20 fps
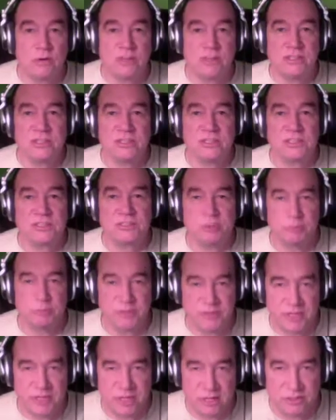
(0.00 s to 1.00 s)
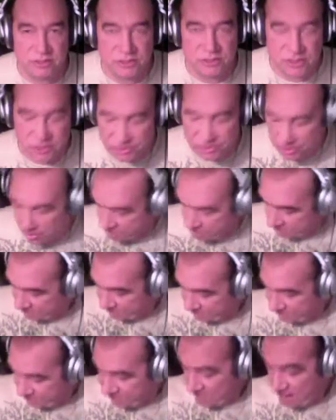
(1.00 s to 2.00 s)
I did a stupid thing on this
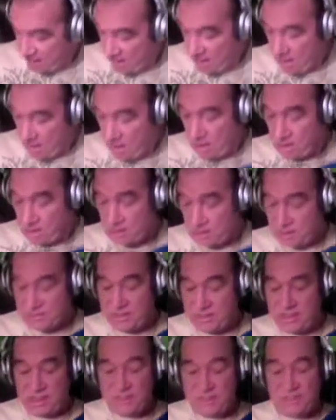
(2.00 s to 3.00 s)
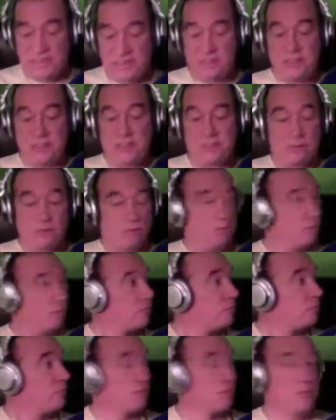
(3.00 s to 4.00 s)
guitar. You see these
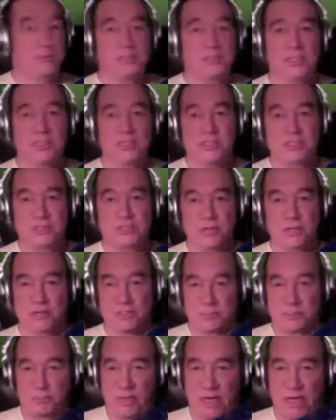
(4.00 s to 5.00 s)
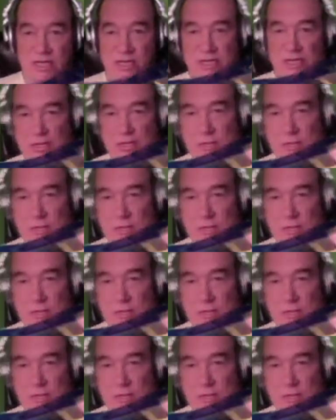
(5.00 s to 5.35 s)
nuts back